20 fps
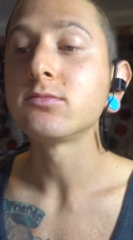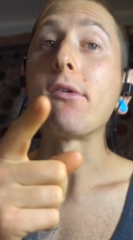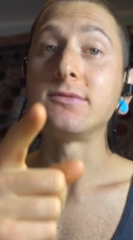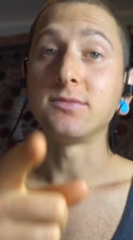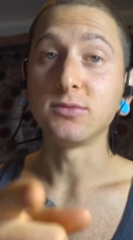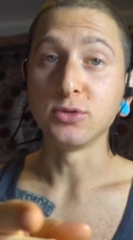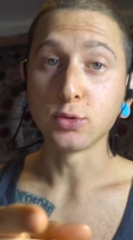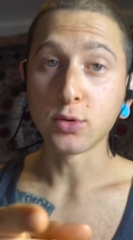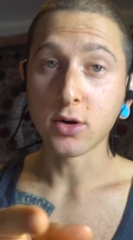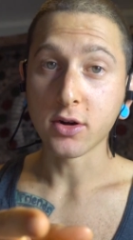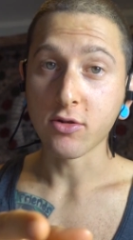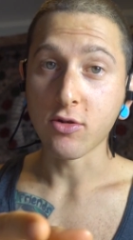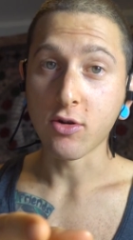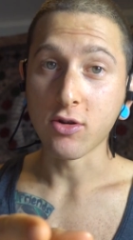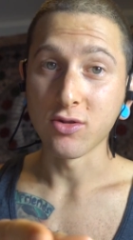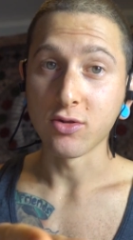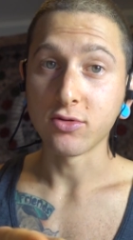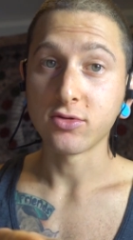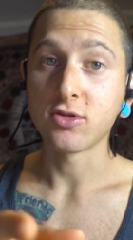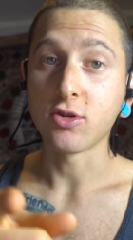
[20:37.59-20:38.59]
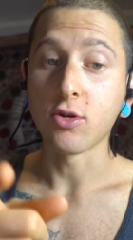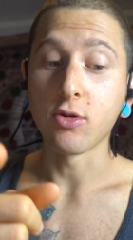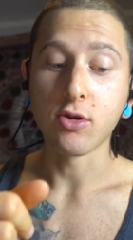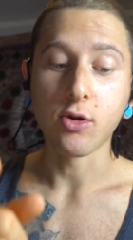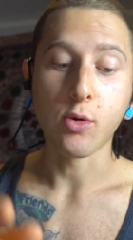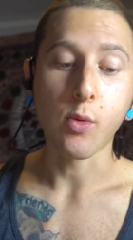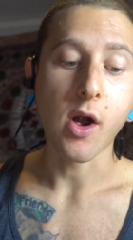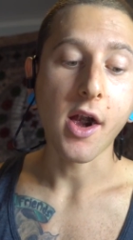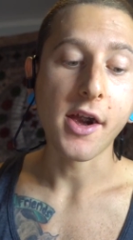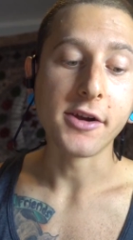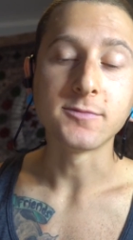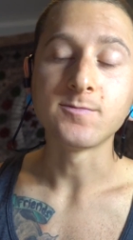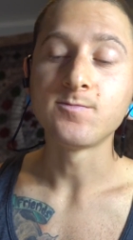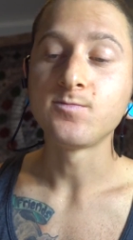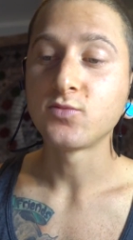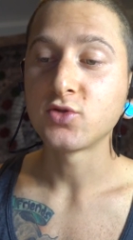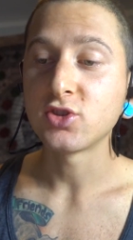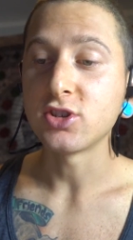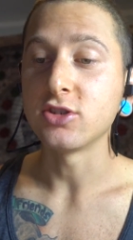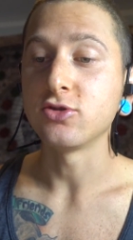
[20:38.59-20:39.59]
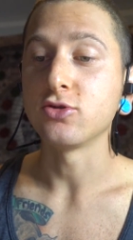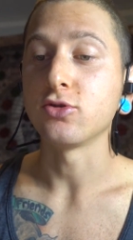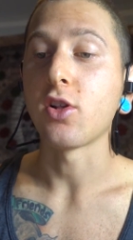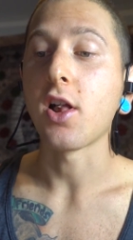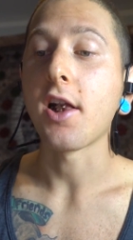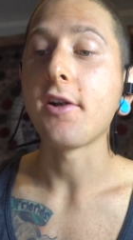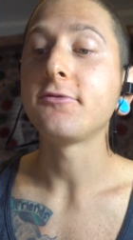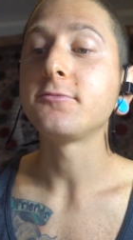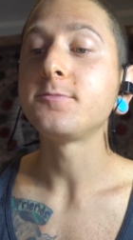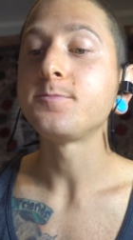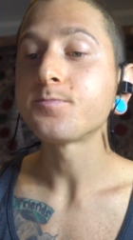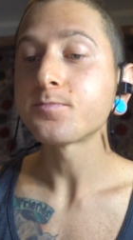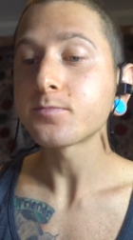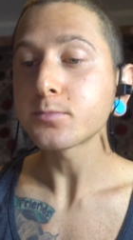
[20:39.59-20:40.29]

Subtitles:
If you want to go to Hawaii, change your life,